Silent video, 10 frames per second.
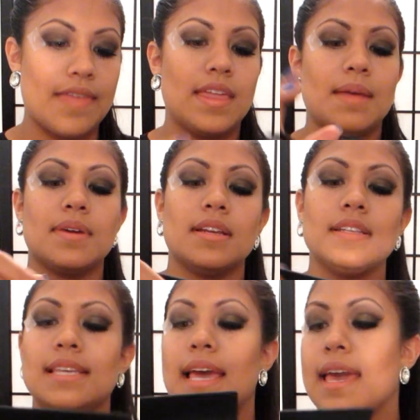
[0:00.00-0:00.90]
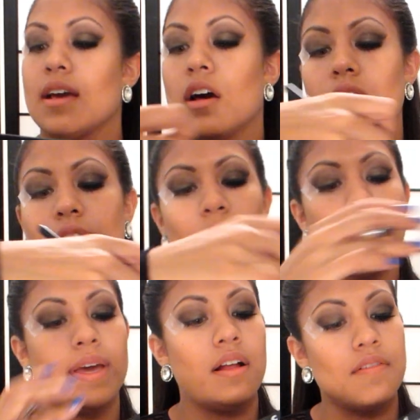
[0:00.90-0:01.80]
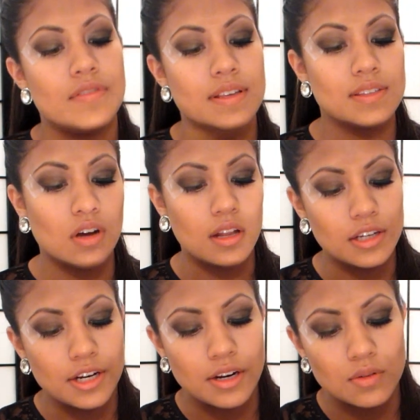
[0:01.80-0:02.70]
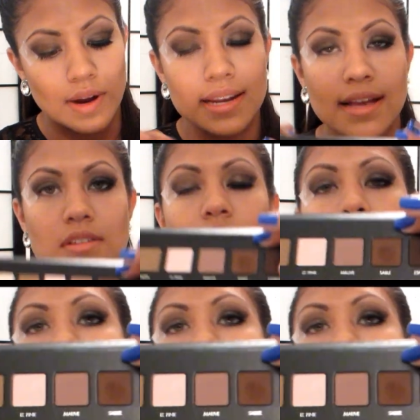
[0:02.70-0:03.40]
And then I'm going to take a little bit of this color right next to